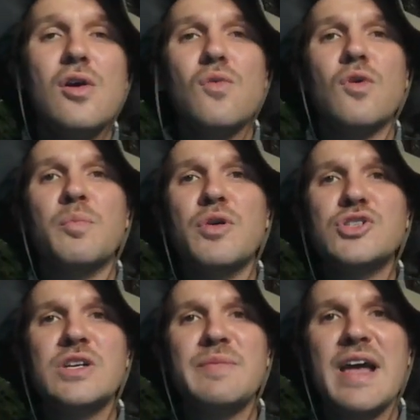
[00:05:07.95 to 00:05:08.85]
We're
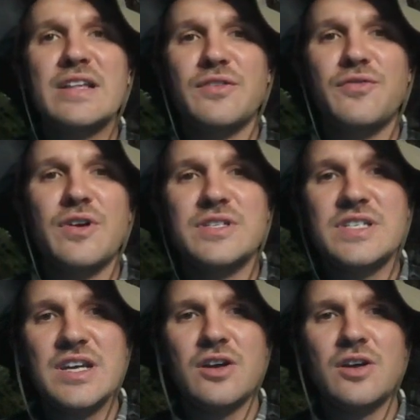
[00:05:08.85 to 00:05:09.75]
pushing back the
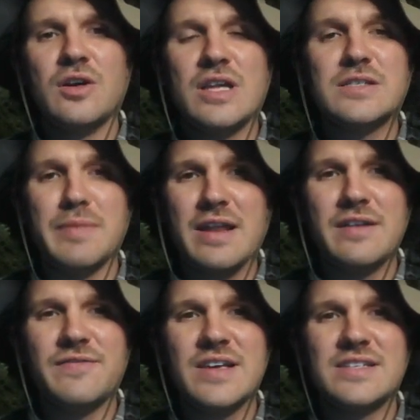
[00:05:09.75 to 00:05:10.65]
frontier. It's
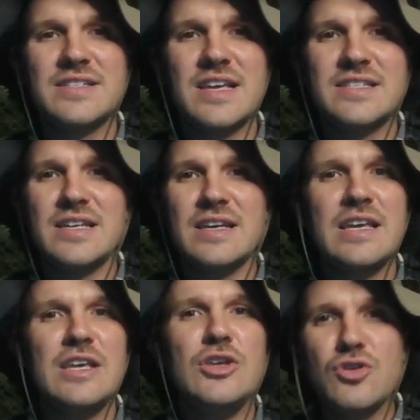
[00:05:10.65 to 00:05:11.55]
manifest
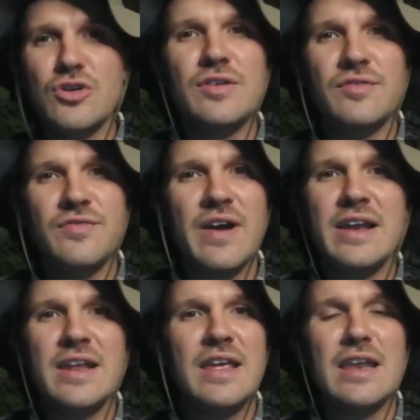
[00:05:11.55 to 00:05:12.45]
destiny. You couldn't find
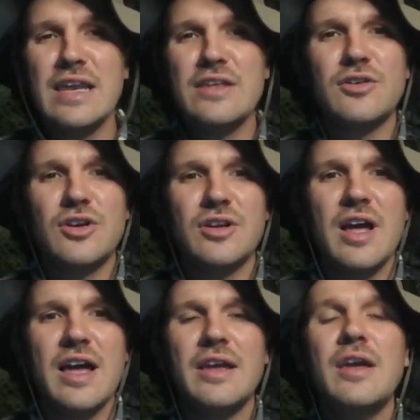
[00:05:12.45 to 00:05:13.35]
it and neither could
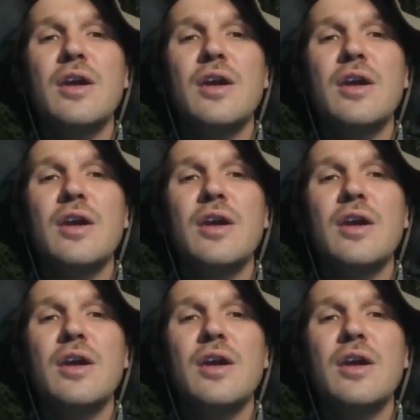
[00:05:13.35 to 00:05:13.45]
I.